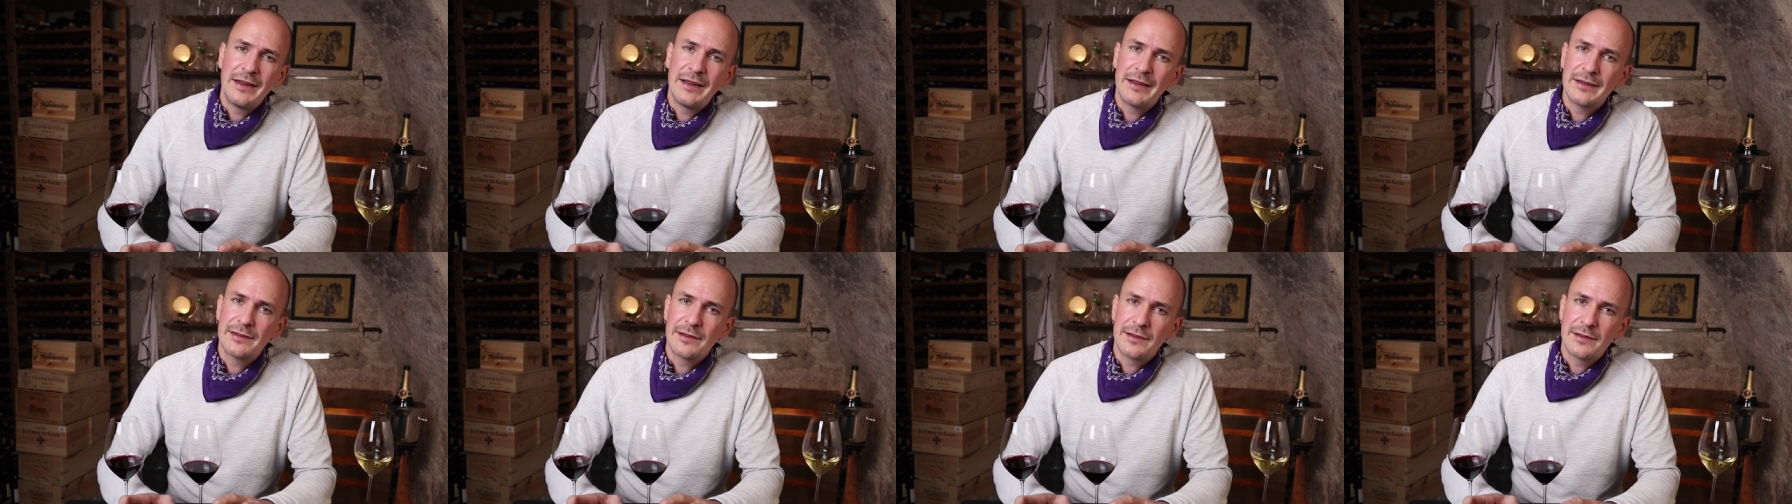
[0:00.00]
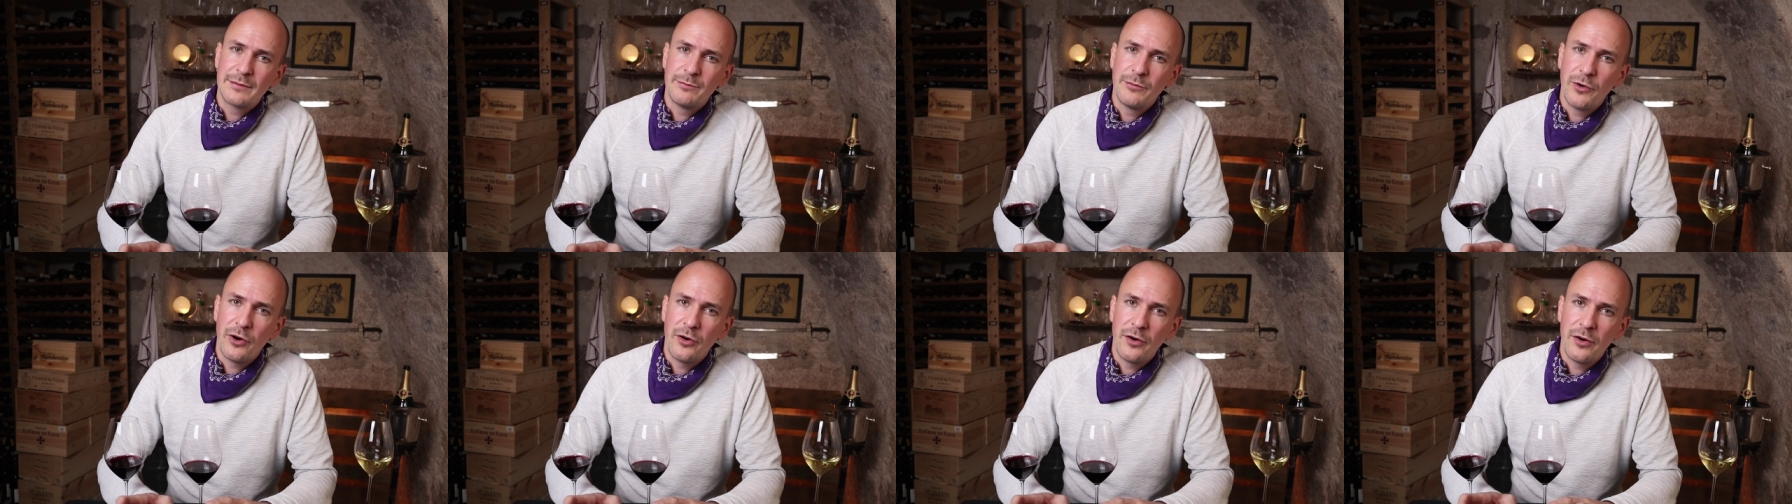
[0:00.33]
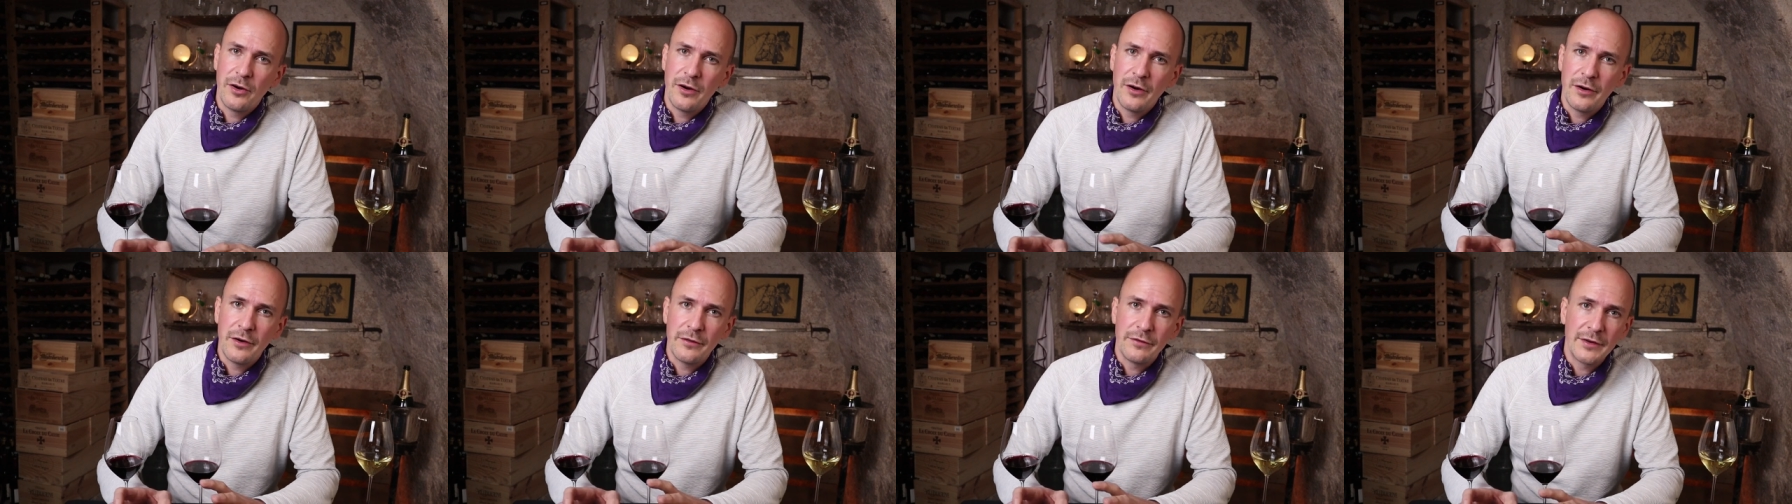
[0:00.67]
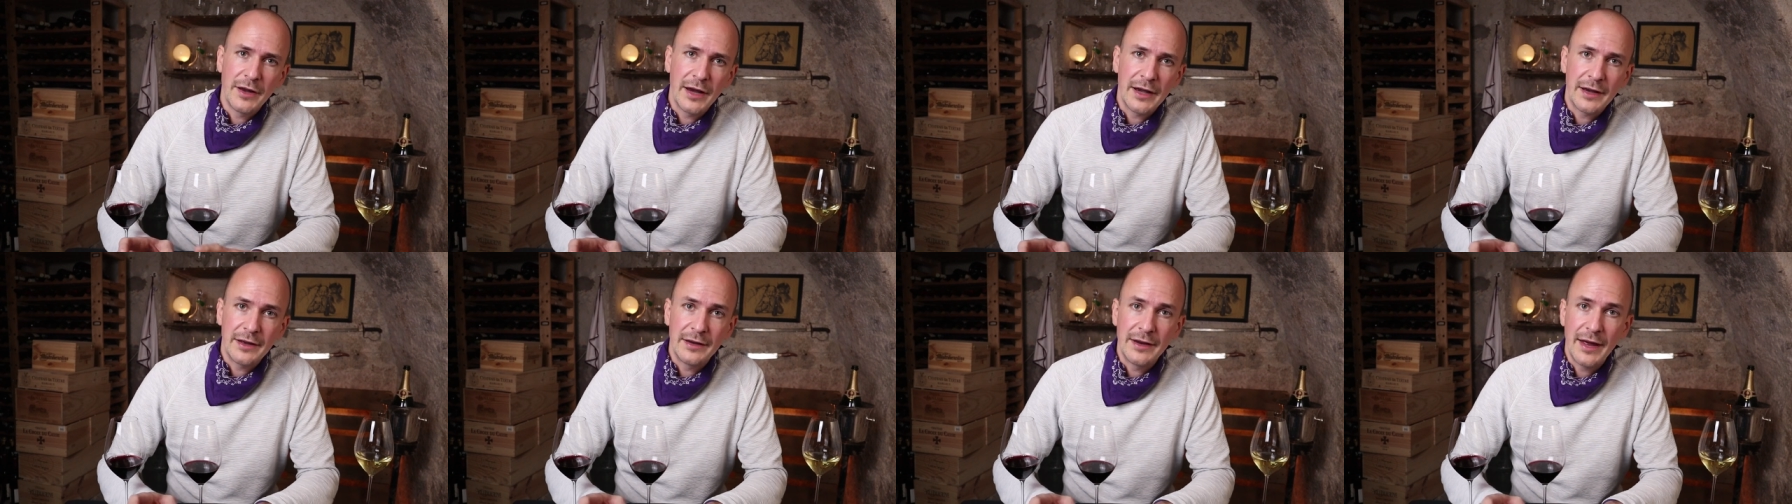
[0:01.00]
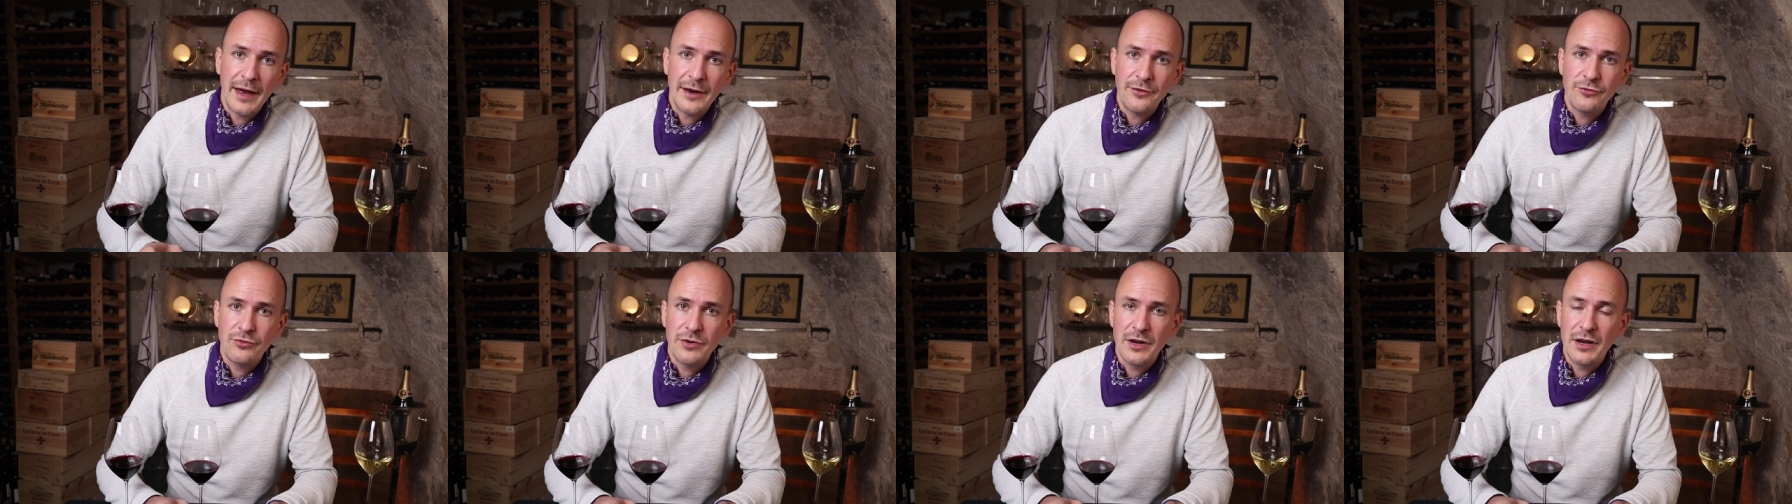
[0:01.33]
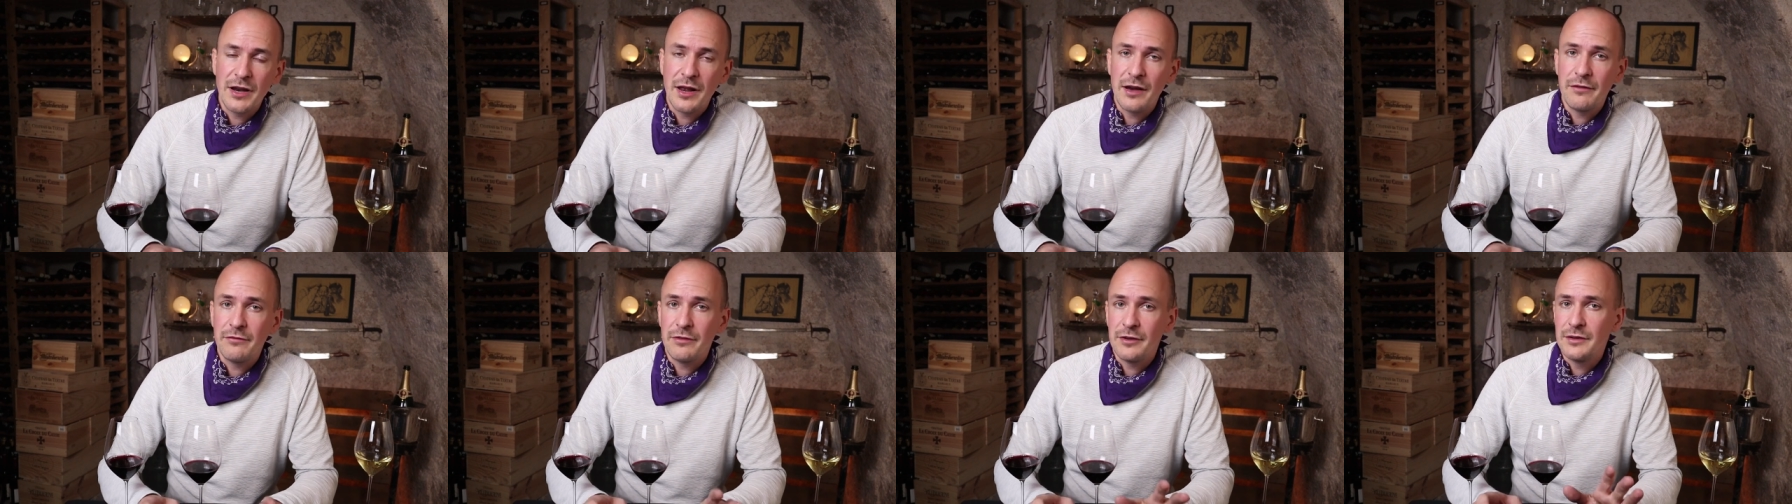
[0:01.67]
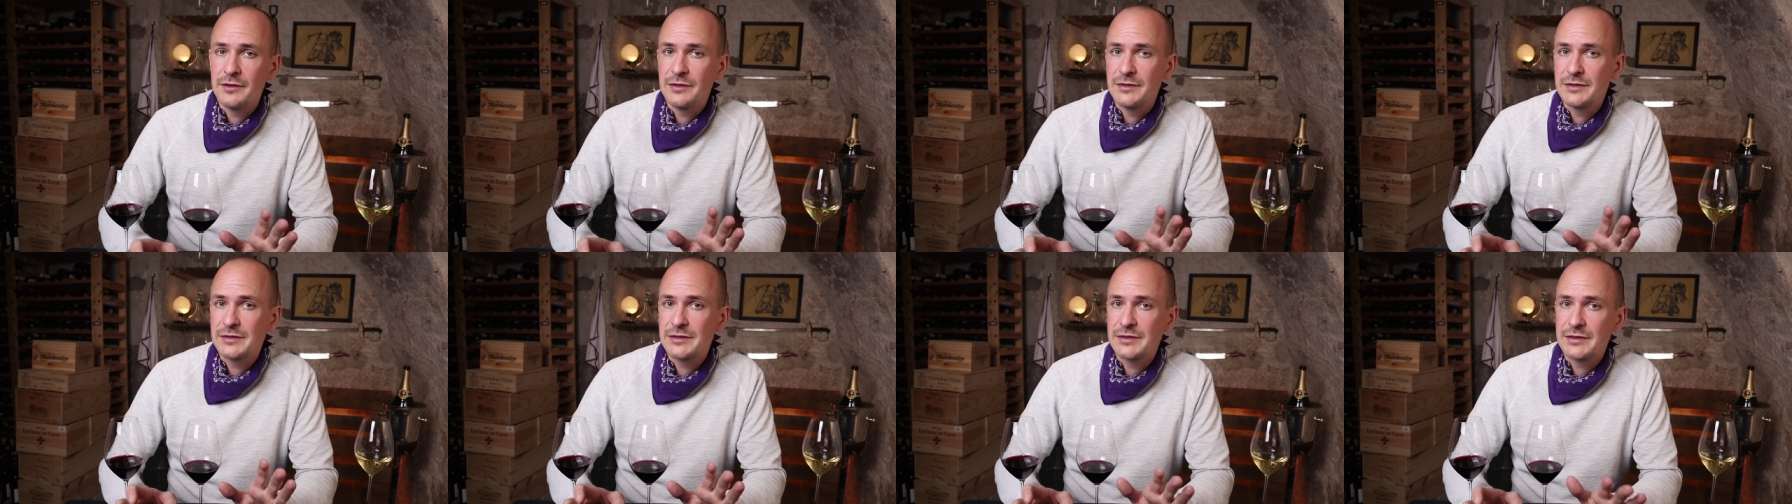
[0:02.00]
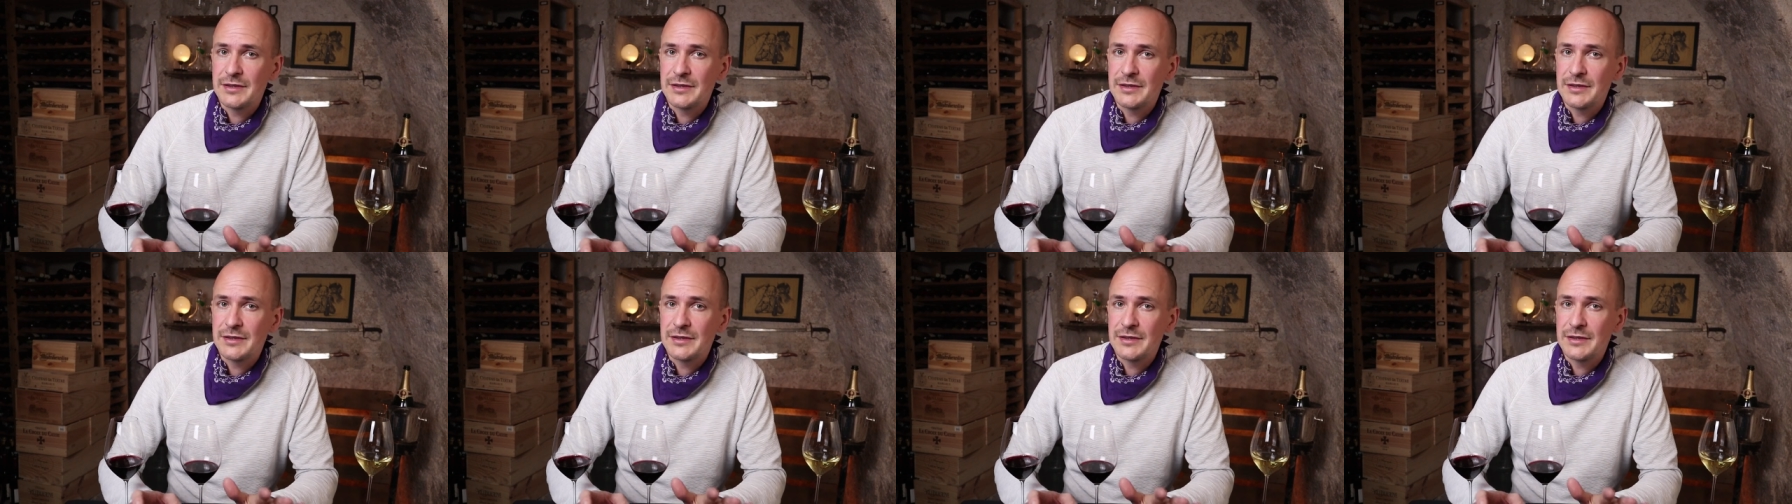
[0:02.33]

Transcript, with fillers: this is more of like an entry-level